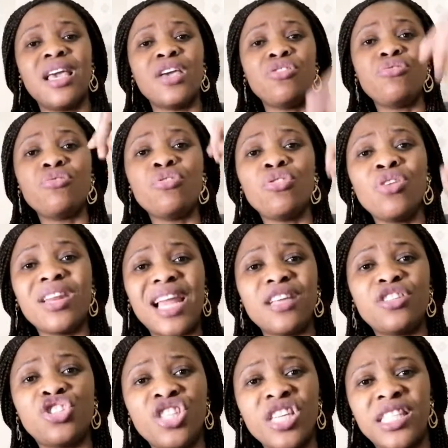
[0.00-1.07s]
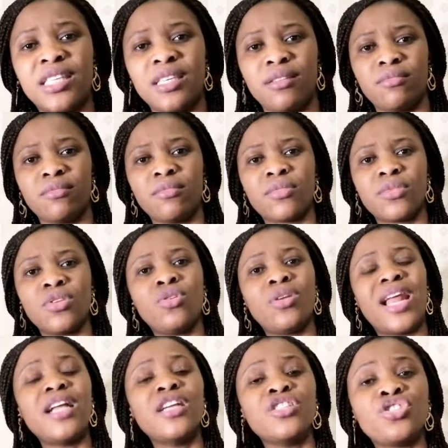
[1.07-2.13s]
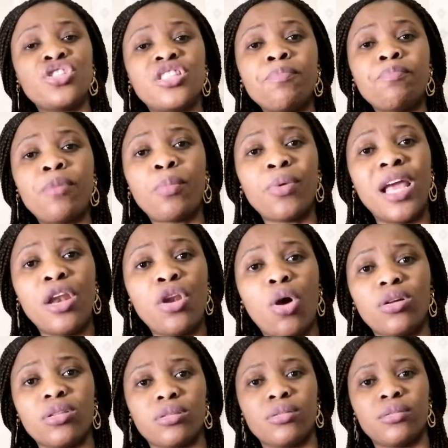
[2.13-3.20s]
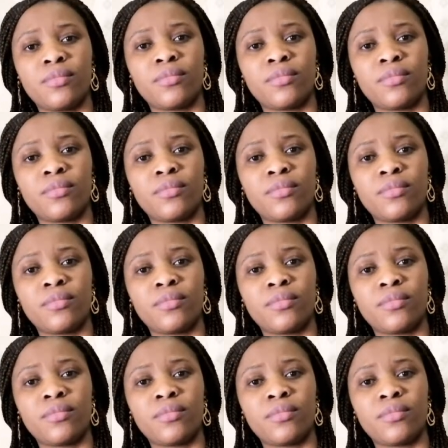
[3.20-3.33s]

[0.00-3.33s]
you like cheating. You like cheating people a lot.